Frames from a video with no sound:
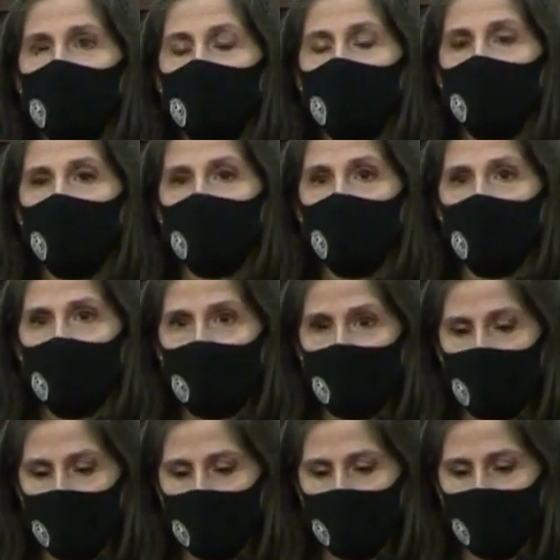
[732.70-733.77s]
who
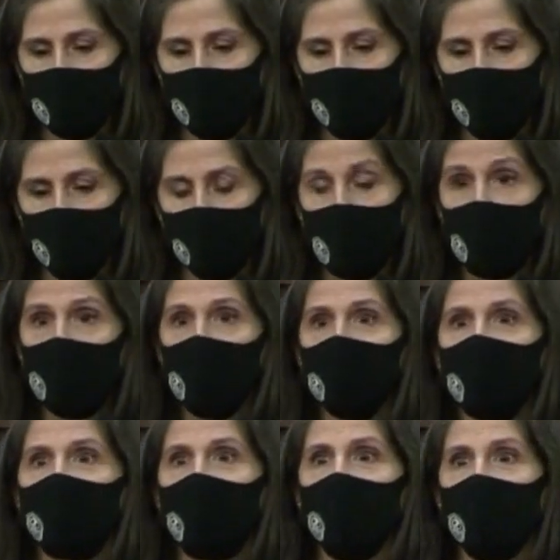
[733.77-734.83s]
are
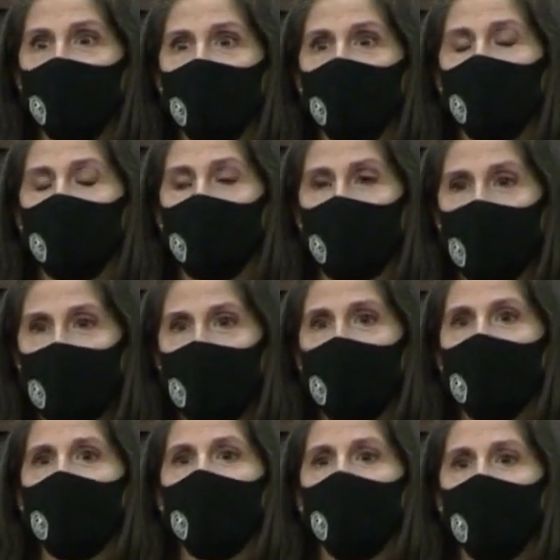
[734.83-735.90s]
represented
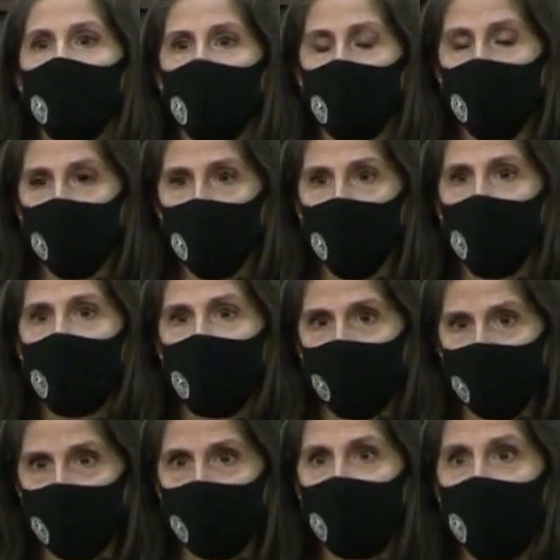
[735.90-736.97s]
by the
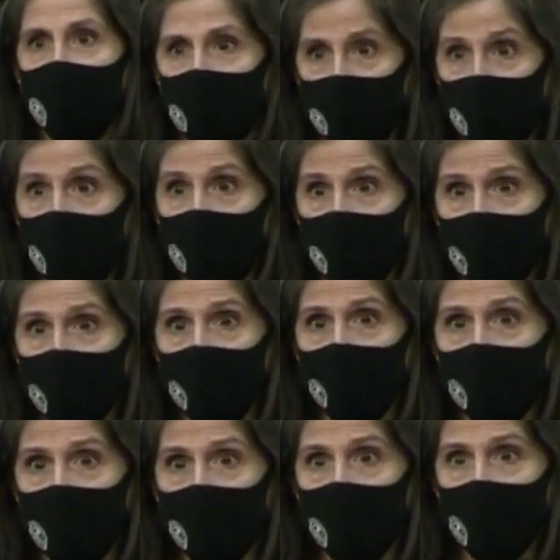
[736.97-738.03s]
UFT
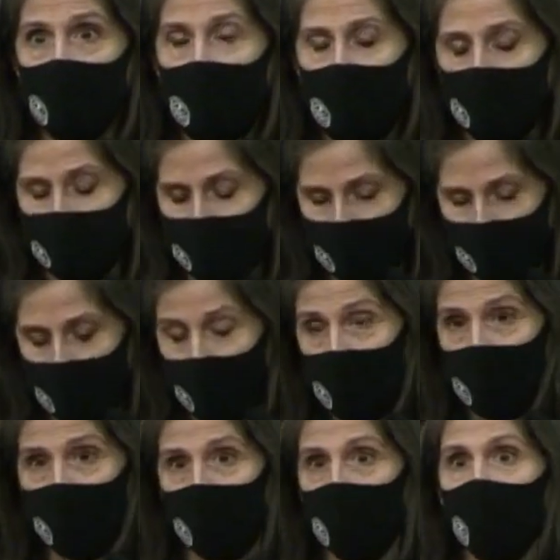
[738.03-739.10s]
and get
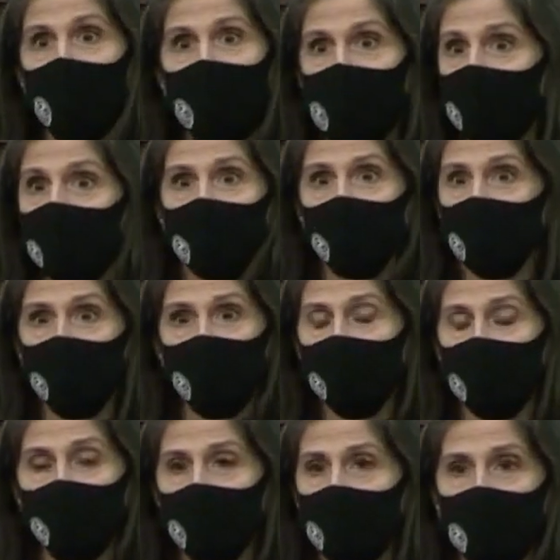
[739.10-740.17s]
higher wages,
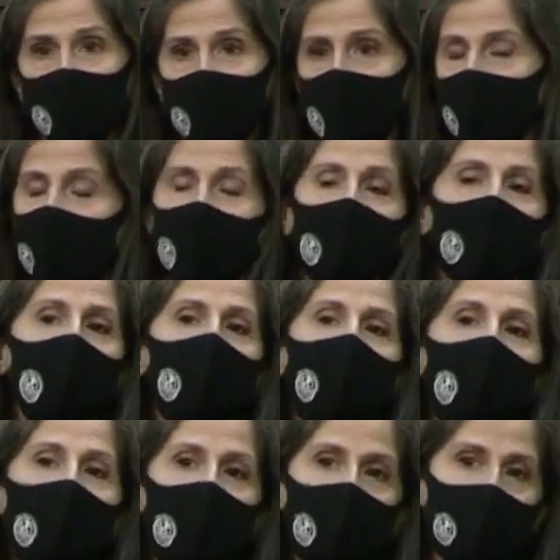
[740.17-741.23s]
the
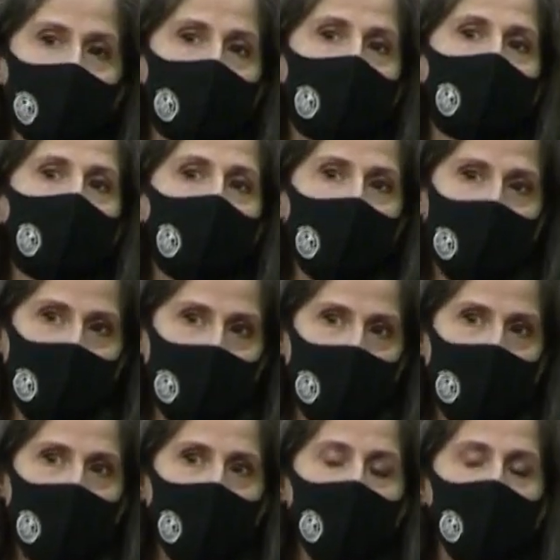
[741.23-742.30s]
nonprofits
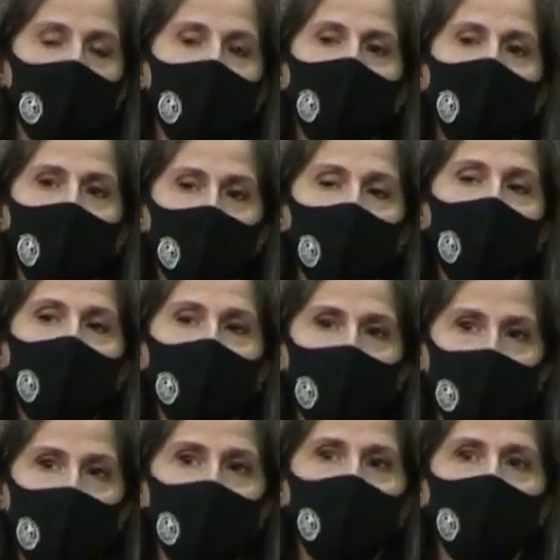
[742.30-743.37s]
pay those
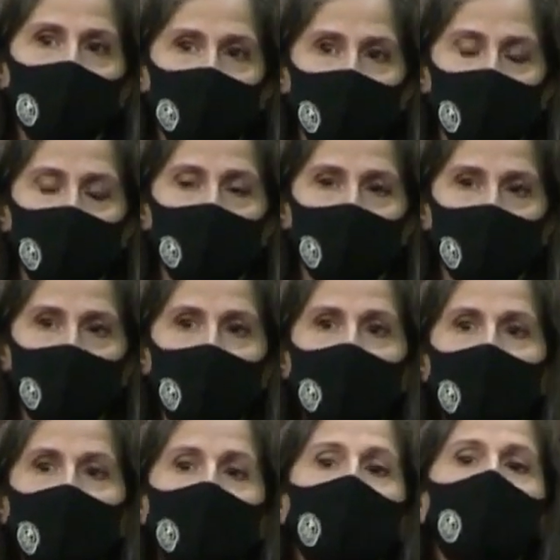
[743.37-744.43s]
UPK teachers
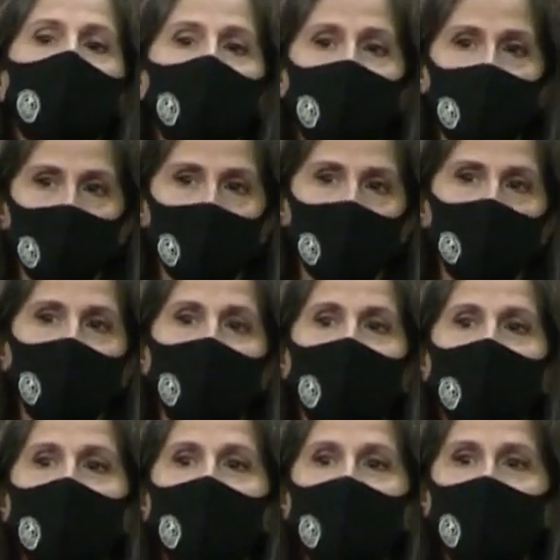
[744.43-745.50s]

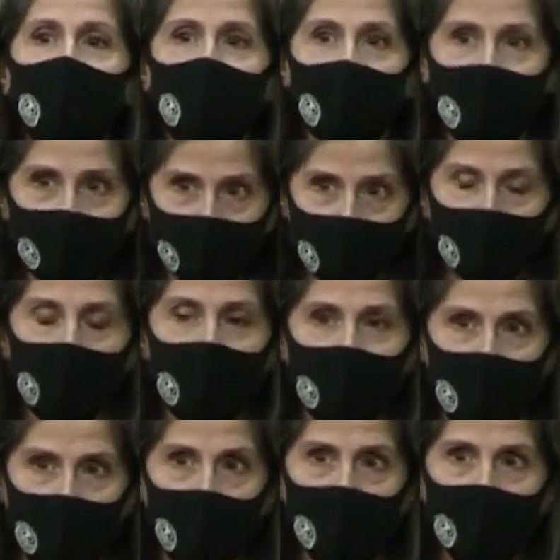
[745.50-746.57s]
considerably less
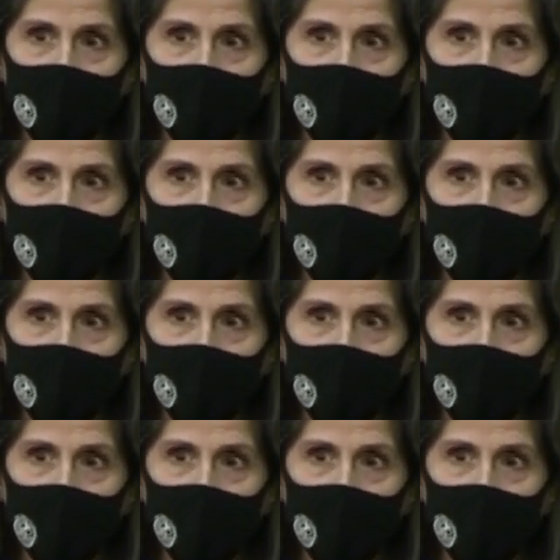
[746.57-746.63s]
money